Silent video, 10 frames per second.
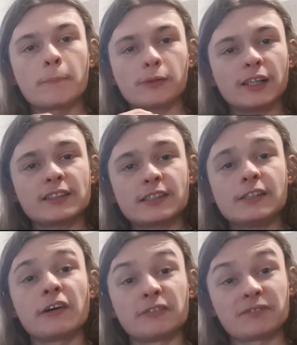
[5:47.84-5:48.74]
plenty
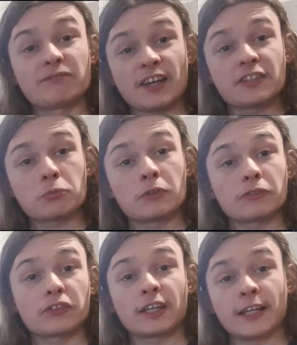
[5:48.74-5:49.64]
of investment
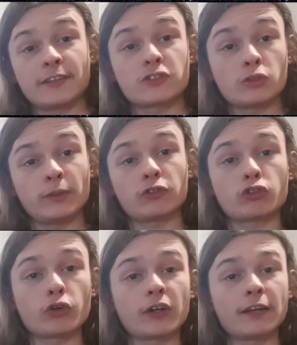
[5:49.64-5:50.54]
for kids to
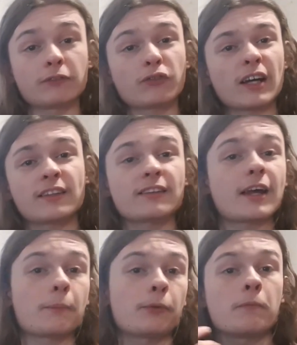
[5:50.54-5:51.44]
enjoy, and the fact that
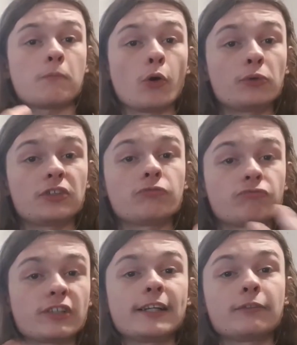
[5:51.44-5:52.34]
they're
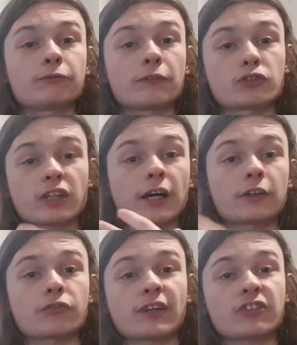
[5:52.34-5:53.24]
promoting reading through
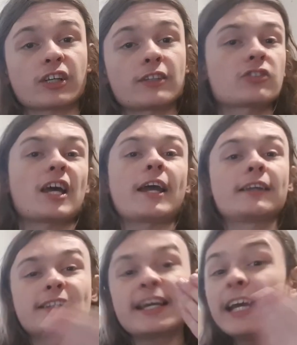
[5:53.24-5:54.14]
Skylanders franchise, a
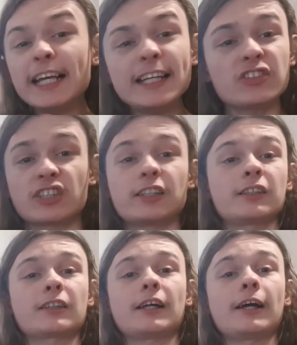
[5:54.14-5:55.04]
key skill
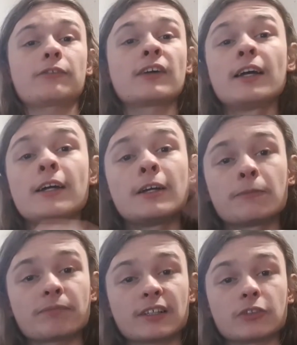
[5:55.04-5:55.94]
in life,
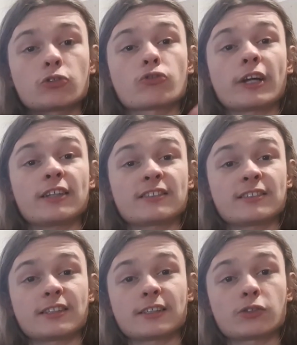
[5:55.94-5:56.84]
is great to
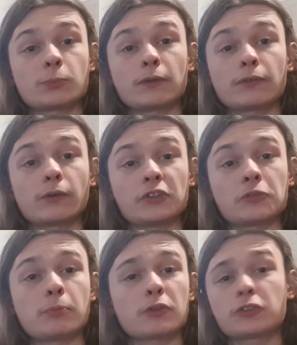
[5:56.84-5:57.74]
see. So above all, these
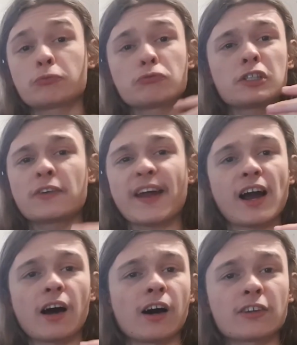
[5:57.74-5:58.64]
books have really great
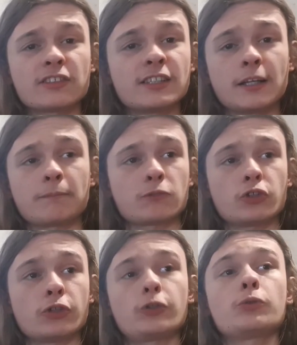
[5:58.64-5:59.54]
art in them
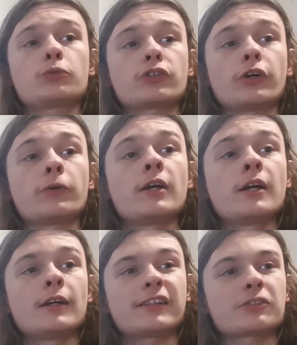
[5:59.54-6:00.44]
too, so
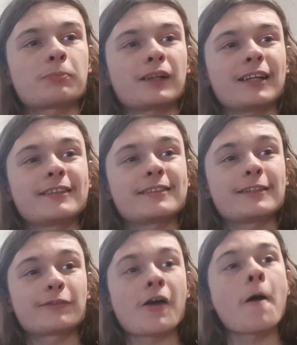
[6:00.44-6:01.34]
there's
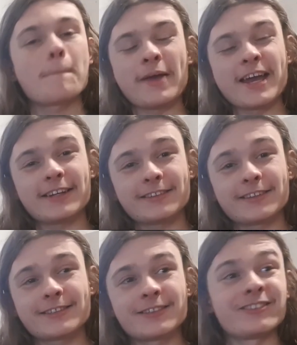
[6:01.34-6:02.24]
plenty of
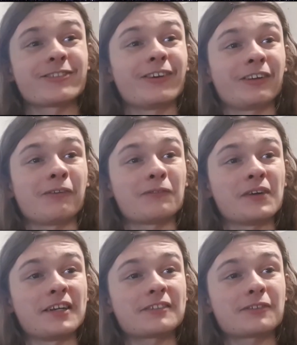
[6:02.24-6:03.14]
pictures to enjoy along the
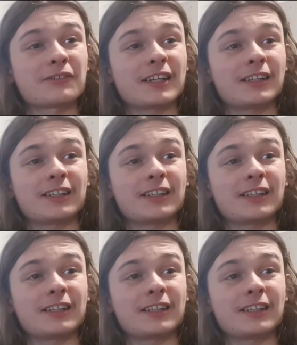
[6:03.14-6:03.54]
way. So the fact that